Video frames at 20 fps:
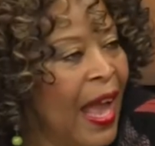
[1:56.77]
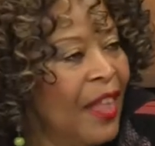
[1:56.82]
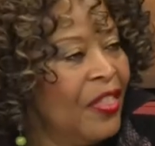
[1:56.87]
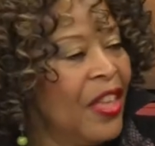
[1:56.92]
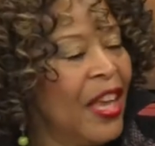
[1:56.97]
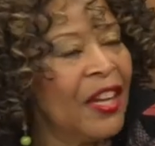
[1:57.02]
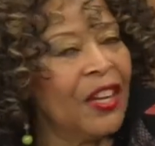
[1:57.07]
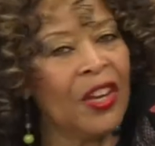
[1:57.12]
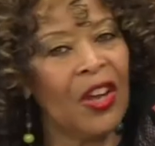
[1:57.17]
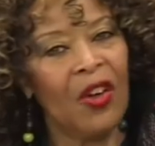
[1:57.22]

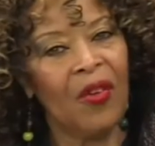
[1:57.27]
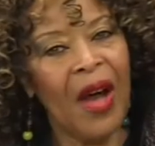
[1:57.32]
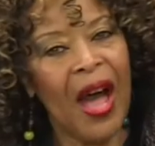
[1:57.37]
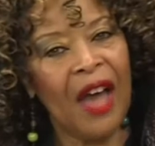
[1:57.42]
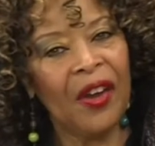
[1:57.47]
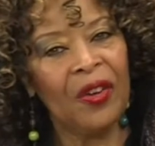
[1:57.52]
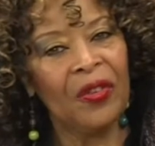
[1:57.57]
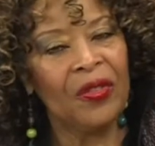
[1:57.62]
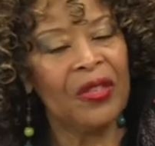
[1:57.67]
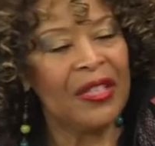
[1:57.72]
And then go
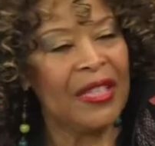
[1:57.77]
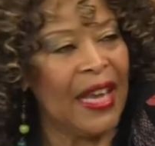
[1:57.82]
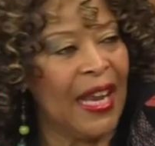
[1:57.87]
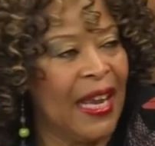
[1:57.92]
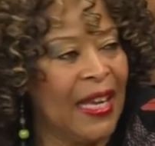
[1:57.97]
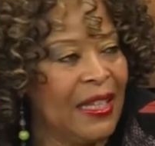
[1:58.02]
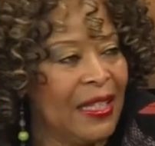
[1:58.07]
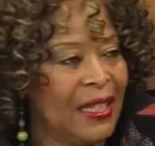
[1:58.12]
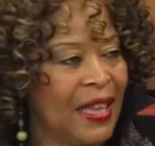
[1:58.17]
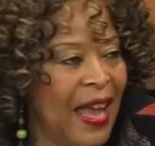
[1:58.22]
out on
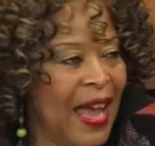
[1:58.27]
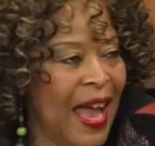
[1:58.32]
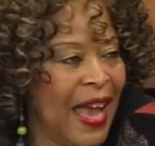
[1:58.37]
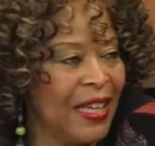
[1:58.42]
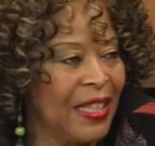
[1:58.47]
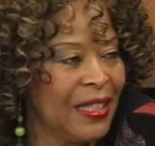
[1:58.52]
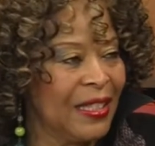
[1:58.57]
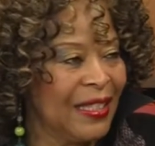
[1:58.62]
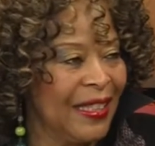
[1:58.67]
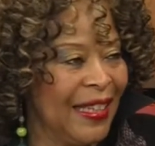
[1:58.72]
dates,
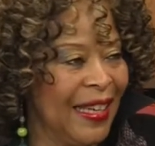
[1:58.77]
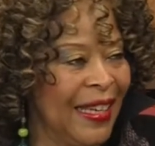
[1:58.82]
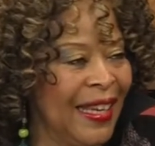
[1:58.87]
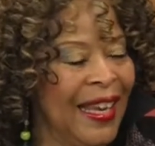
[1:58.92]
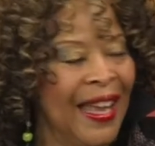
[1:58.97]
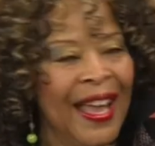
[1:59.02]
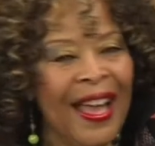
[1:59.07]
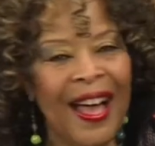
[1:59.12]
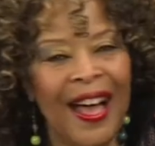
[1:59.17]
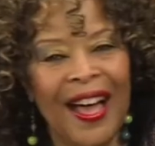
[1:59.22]

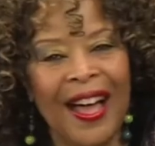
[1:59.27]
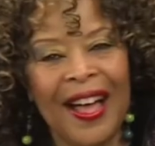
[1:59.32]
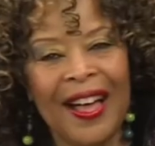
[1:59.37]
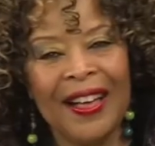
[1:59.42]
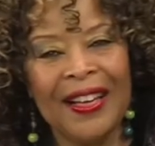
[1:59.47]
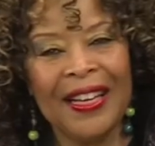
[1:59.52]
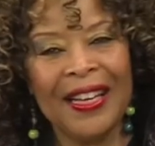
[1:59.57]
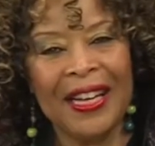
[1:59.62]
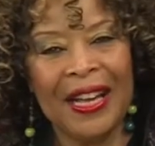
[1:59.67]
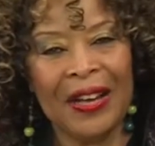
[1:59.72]
Ashley.
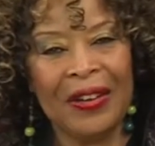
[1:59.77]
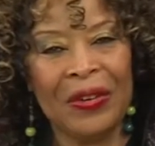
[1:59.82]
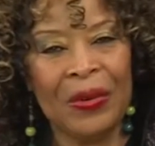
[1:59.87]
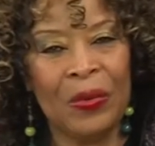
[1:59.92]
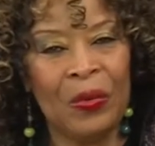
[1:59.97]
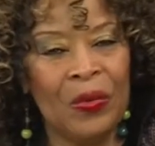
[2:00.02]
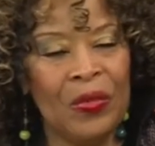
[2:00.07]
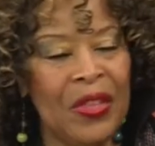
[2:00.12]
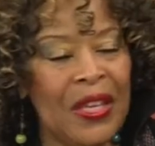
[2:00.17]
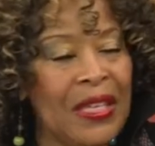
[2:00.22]
Uh, you know,
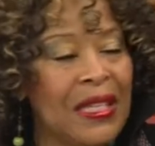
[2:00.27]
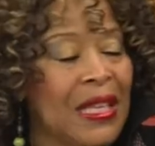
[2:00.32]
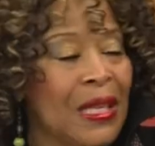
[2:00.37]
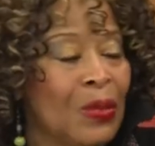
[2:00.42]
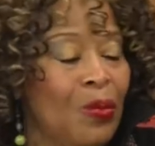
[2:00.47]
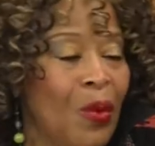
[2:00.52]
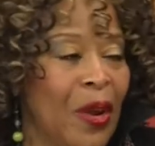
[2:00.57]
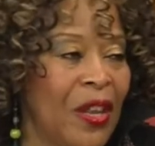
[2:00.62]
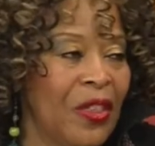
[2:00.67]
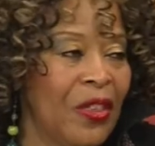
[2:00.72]
this is